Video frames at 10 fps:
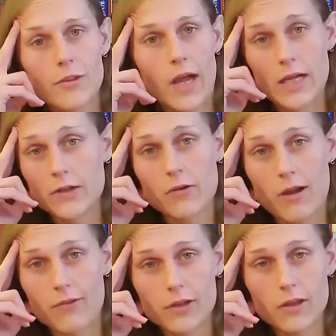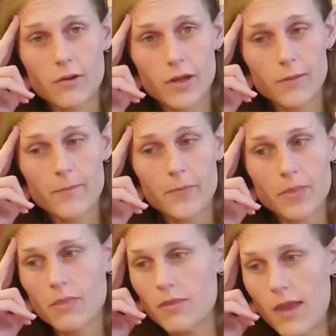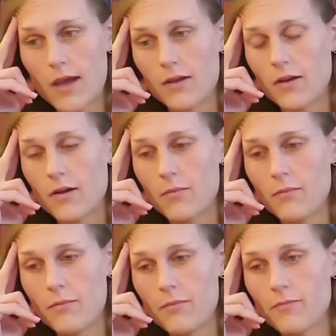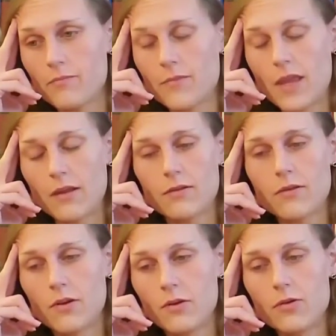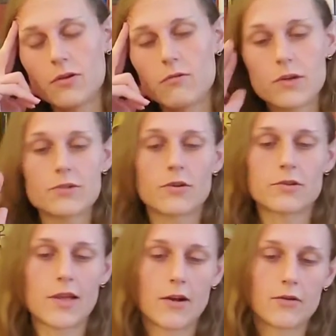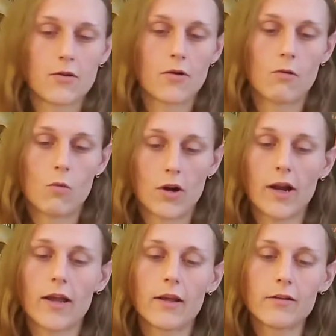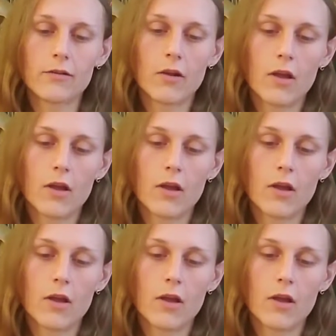the holographic theory that you could research that on your own, what it is.